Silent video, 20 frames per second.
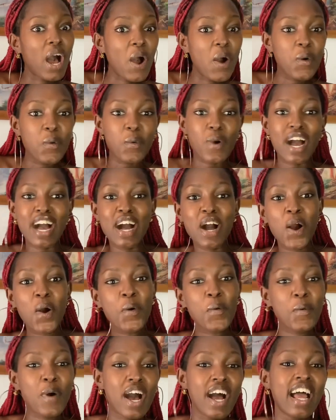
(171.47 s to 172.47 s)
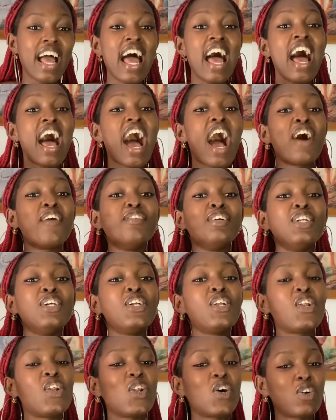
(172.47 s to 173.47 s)
wow wow i
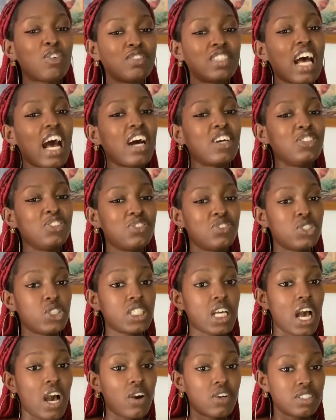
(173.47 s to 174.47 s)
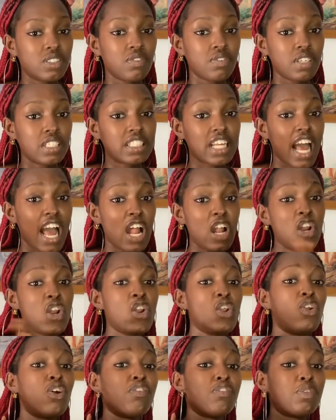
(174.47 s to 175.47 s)
really loved andrew's outfit i
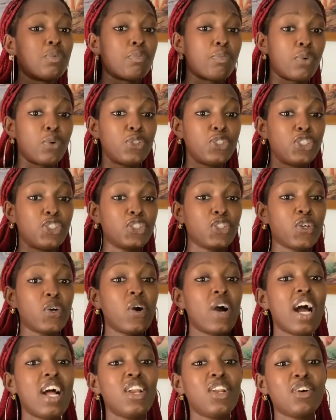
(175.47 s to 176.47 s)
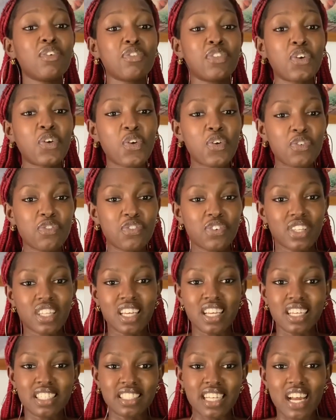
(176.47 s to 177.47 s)
love the posture i love the
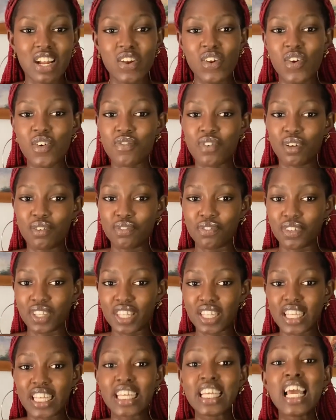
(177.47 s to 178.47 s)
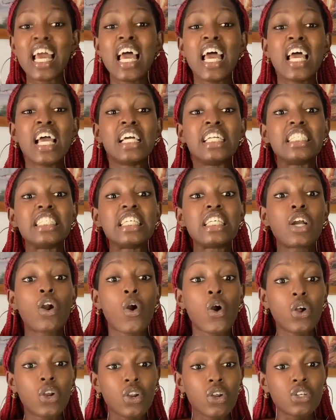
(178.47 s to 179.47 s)
confidence i love everything the
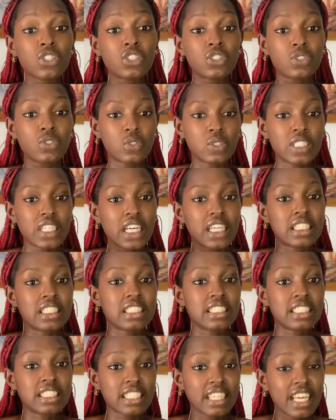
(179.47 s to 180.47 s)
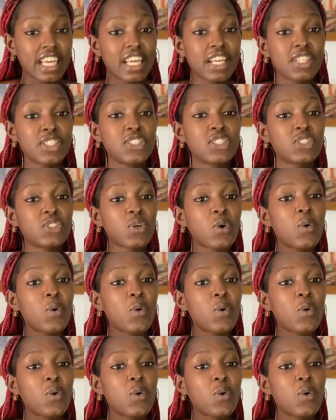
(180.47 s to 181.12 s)
color suited the skin so